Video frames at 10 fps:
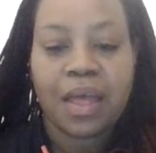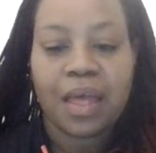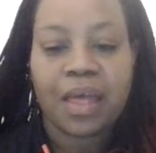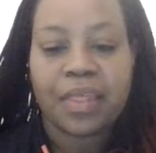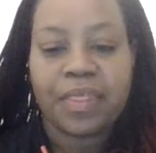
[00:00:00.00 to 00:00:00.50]

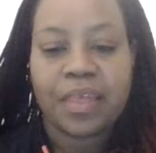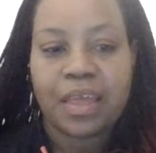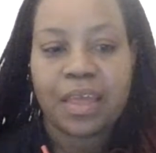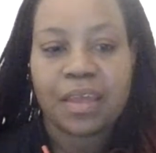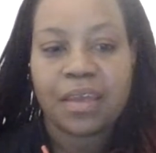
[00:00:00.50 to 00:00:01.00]
I
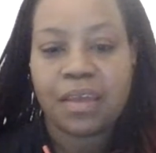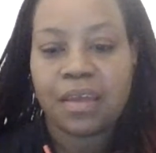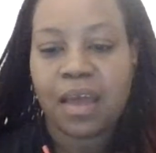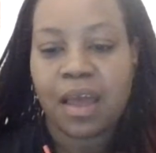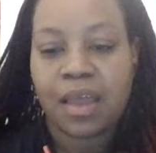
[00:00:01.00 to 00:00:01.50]
think
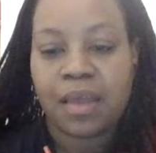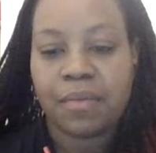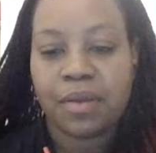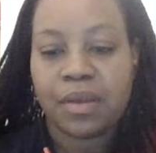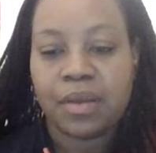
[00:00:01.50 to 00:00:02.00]
I am
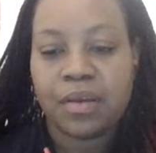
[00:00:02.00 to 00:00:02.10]
good.